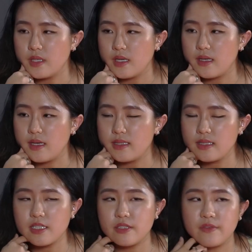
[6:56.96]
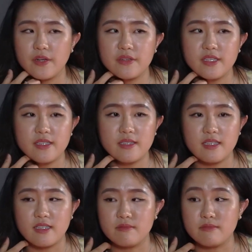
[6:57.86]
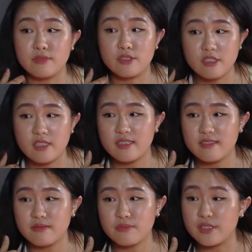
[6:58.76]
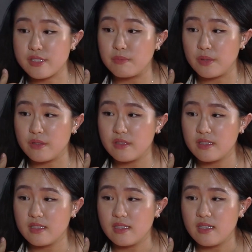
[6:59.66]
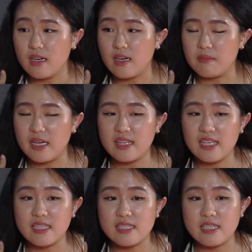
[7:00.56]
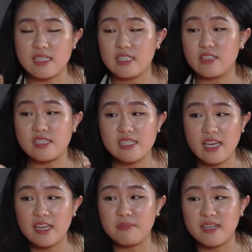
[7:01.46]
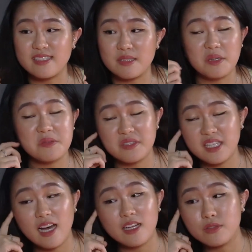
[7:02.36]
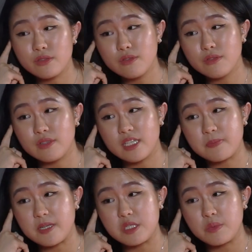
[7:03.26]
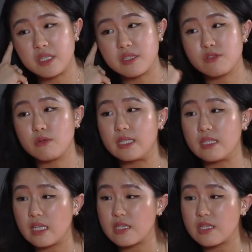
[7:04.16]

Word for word: Yeah, yeah. I think that's a very um, good yeah. principle. Um, I think it's easy to say, but sometimes really hard to do, especially when there's so many